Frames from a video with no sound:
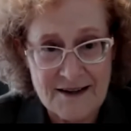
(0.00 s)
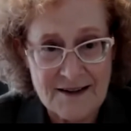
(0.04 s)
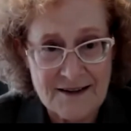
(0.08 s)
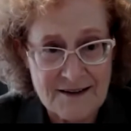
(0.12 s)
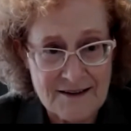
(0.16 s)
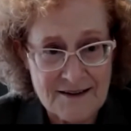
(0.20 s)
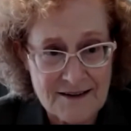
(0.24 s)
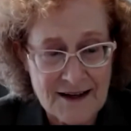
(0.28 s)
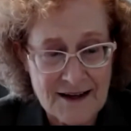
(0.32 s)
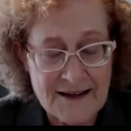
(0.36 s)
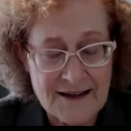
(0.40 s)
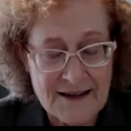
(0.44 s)

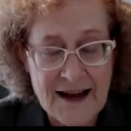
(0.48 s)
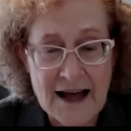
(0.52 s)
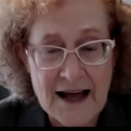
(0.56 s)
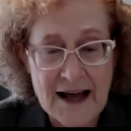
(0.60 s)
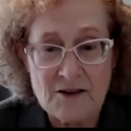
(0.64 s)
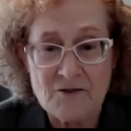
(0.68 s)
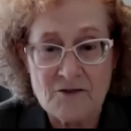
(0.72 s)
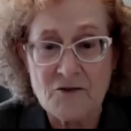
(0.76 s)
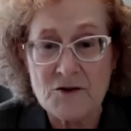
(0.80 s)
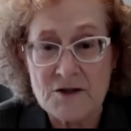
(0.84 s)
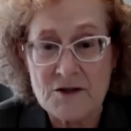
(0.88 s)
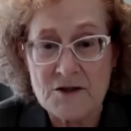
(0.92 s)
in
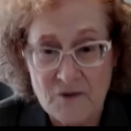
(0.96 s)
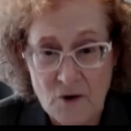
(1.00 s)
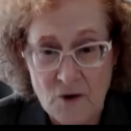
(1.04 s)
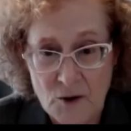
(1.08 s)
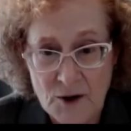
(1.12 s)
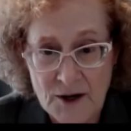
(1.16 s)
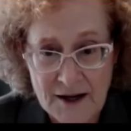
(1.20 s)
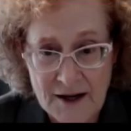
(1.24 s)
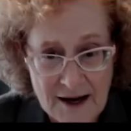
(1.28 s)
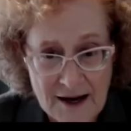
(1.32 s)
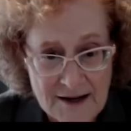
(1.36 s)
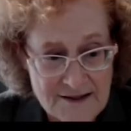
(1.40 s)
California
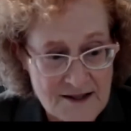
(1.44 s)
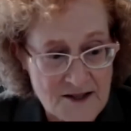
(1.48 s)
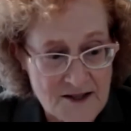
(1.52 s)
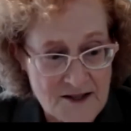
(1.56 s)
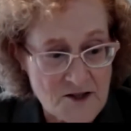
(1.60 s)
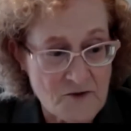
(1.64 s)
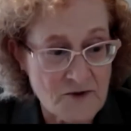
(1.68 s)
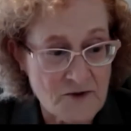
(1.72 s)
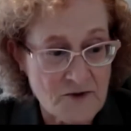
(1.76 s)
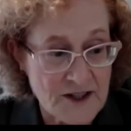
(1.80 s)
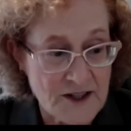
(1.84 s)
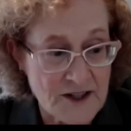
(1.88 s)
voting access
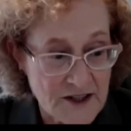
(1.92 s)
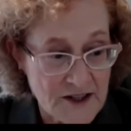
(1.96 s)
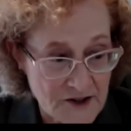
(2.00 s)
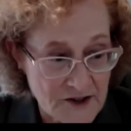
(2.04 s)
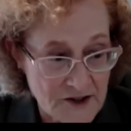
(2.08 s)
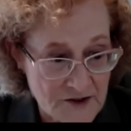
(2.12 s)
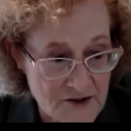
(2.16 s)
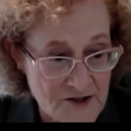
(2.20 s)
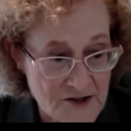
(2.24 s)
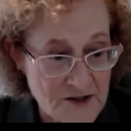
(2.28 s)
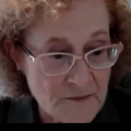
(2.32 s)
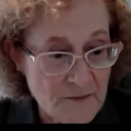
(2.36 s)
over the
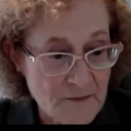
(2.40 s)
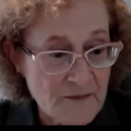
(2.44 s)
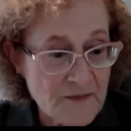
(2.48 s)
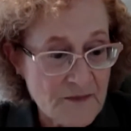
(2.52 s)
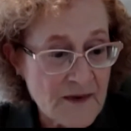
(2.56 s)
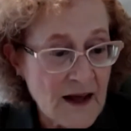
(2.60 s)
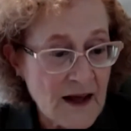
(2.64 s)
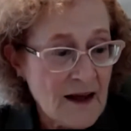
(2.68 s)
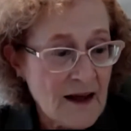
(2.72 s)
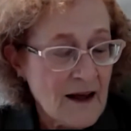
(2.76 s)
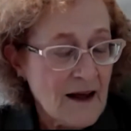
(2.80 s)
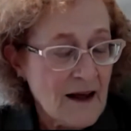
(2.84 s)
years.
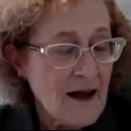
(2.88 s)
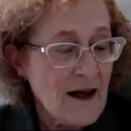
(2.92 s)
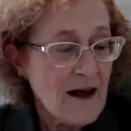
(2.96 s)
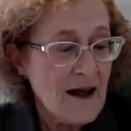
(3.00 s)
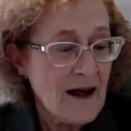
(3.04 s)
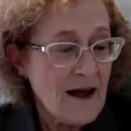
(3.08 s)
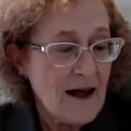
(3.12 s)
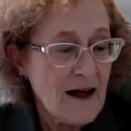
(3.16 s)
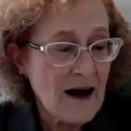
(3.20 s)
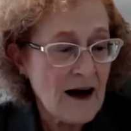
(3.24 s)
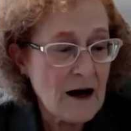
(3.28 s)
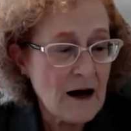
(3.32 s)

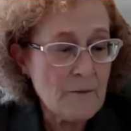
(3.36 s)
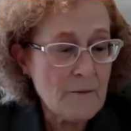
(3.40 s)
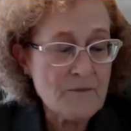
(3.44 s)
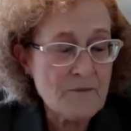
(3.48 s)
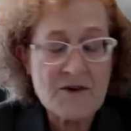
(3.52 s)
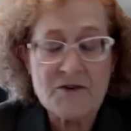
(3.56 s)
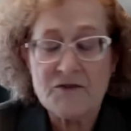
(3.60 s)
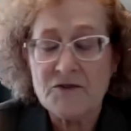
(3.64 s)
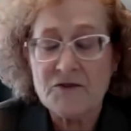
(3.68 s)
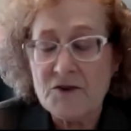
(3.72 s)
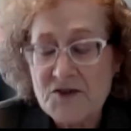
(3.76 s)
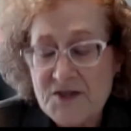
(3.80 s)

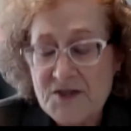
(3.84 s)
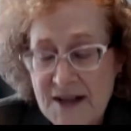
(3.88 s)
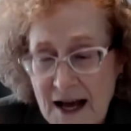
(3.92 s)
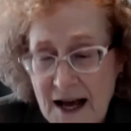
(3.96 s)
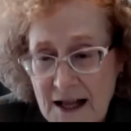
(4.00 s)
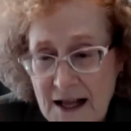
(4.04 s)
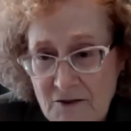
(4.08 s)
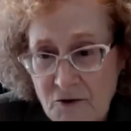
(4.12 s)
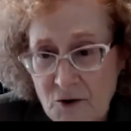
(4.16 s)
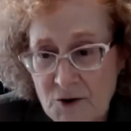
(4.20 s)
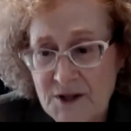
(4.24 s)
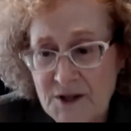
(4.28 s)
The first
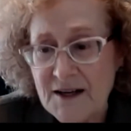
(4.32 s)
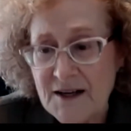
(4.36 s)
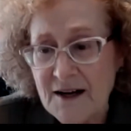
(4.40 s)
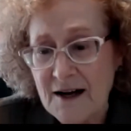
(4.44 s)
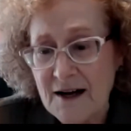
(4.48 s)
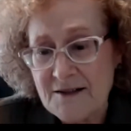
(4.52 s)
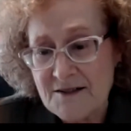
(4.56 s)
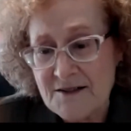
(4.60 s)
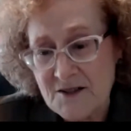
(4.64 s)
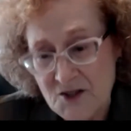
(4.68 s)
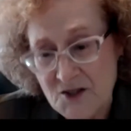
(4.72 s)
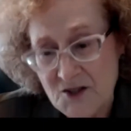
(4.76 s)
California
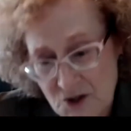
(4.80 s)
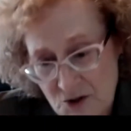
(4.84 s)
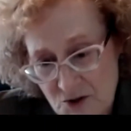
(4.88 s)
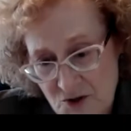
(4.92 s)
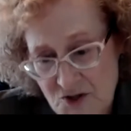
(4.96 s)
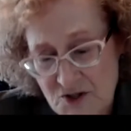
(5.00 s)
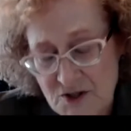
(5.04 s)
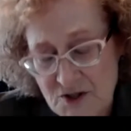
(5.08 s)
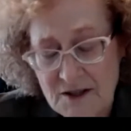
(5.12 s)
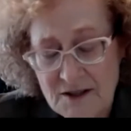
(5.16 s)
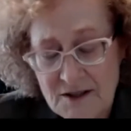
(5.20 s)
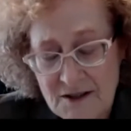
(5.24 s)

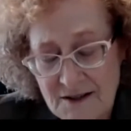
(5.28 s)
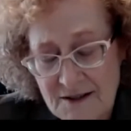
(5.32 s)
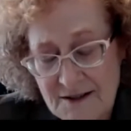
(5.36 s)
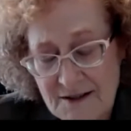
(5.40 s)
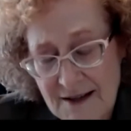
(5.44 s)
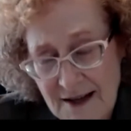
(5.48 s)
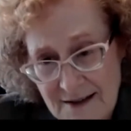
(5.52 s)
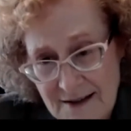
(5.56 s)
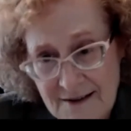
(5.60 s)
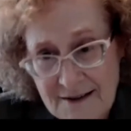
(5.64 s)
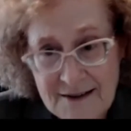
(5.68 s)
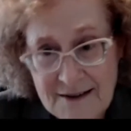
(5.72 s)
Constitution,
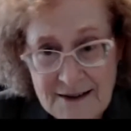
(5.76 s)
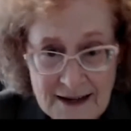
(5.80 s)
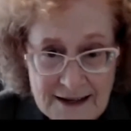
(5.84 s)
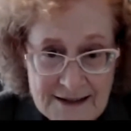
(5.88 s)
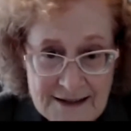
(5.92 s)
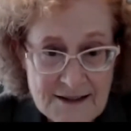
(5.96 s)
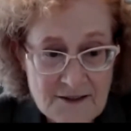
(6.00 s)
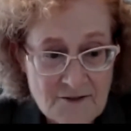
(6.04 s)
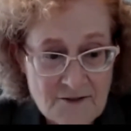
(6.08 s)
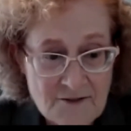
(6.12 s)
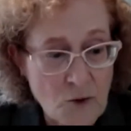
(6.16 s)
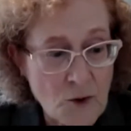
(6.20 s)
dated in
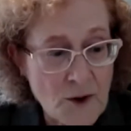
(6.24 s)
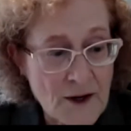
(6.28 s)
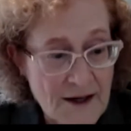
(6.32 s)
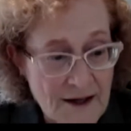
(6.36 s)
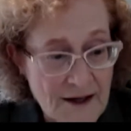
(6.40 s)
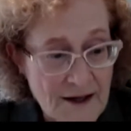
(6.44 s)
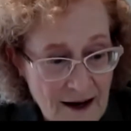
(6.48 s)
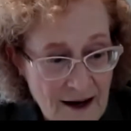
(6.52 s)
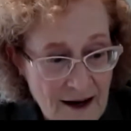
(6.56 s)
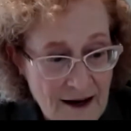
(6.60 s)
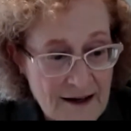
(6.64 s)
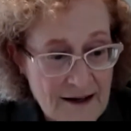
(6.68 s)

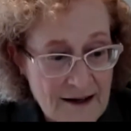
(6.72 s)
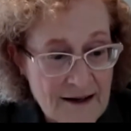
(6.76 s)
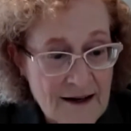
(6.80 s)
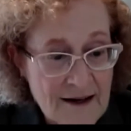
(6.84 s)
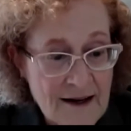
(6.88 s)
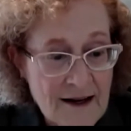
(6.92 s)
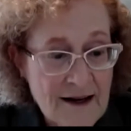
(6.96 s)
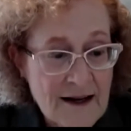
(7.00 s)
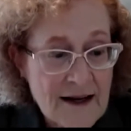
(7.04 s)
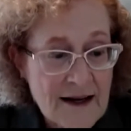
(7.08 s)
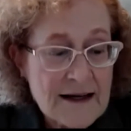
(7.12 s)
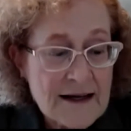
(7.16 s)
1849,
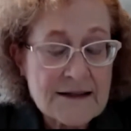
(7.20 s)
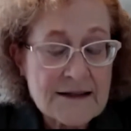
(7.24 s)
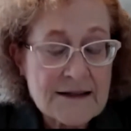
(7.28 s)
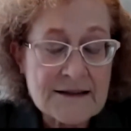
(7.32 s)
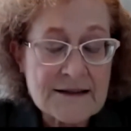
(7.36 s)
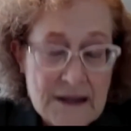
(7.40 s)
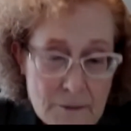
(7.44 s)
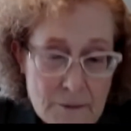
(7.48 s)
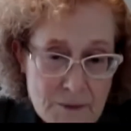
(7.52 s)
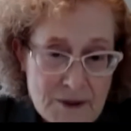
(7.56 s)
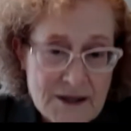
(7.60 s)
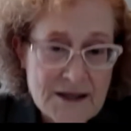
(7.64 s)

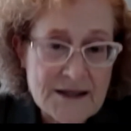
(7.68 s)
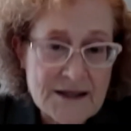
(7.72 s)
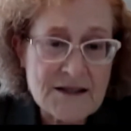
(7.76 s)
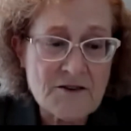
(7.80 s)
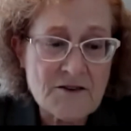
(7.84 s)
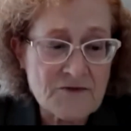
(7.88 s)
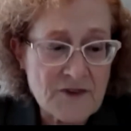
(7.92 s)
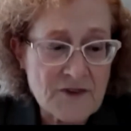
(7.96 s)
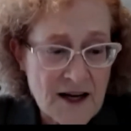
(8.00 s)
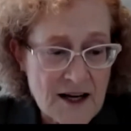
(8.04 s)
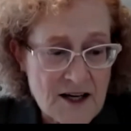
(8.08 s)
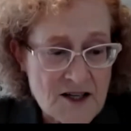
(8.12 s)
limited the
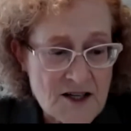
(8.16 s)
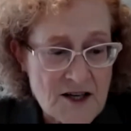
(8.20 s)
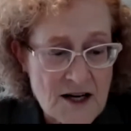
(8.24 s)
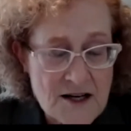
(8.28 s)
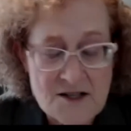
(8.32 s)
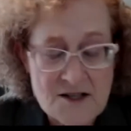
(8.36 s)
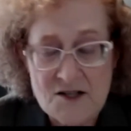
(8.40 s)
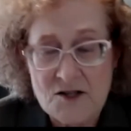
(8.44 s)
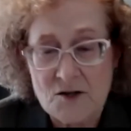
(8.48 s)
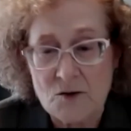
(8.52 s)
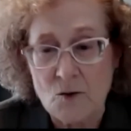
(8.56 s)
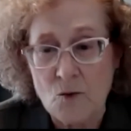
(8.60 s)

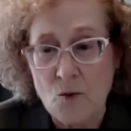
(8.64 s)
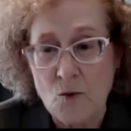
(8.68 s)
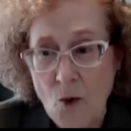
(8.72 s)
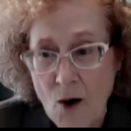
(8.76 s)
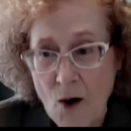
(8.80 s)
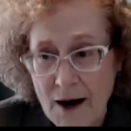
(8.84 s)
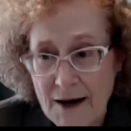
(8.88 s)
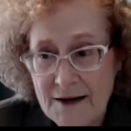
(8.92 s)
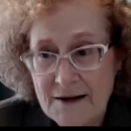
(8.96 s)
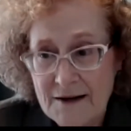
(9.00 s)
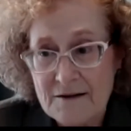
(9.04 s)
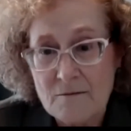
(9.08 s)
franchise to
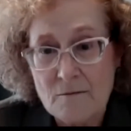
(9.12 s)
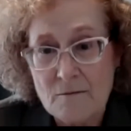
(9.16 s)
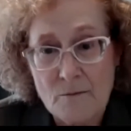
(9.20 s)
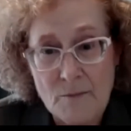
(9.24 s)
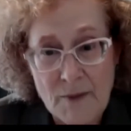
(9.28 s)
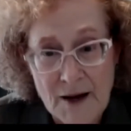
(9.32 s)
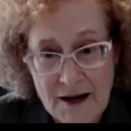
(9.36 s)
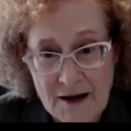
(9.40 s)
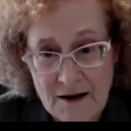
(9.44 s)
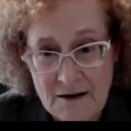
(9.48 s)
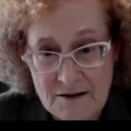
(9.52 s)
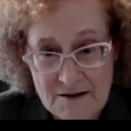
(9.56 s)
white
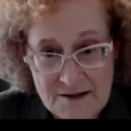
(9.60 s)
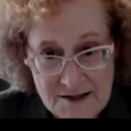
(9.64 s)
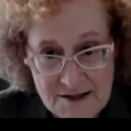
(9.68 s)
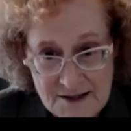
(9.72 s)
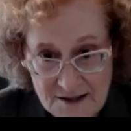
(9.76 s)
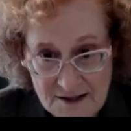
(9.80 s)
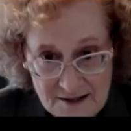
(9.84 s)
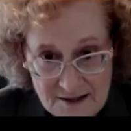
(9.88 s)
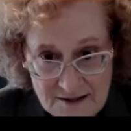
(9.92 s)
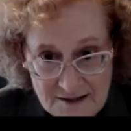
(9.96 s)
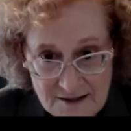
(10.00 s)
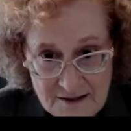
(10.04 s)
male
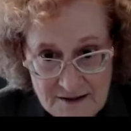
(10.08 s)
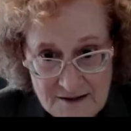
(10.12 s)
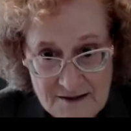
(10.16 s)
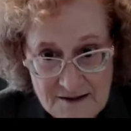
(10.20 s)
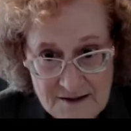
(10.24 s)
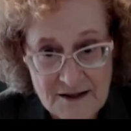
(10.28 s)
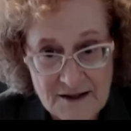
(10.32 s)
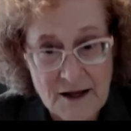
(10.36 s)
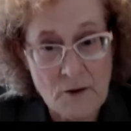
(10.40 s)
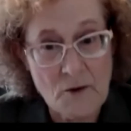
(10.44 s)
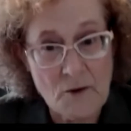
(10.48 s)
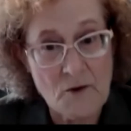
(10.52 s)
citizens.
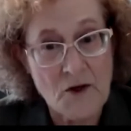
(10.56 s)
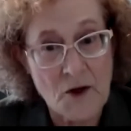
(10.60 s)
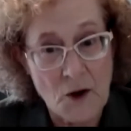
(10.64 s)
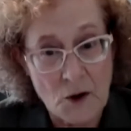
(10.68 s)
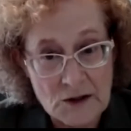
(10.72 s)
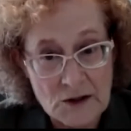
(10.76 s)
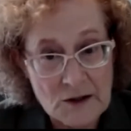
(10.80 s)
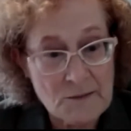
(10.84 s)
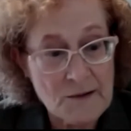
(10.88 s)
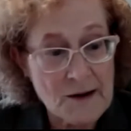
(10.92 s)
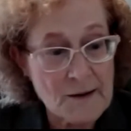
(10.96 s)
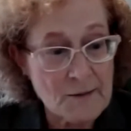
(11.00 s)
They were the
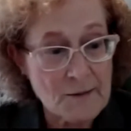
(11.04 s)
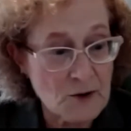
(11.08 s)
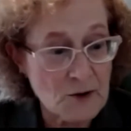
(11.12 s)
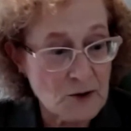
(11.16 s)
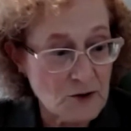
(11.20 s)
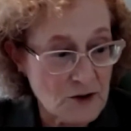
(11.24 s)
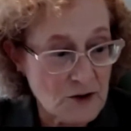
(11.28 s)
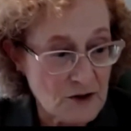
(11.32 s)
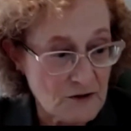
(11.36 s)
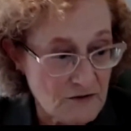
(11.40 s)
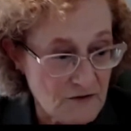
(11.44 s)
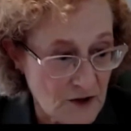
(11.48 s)
only people
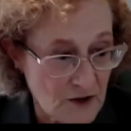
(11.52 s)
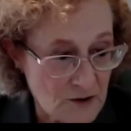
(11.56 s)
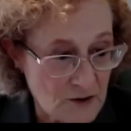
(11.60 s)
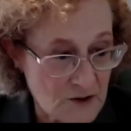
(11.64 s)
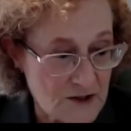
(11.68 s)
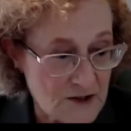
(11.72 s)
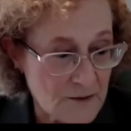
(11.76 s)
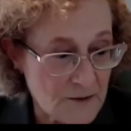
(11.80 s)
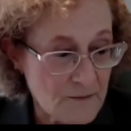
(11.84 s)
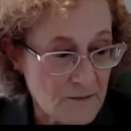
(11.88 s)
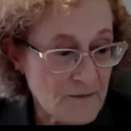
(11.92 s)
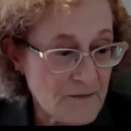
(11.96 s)
who could
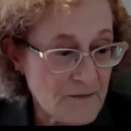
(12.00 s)
vote.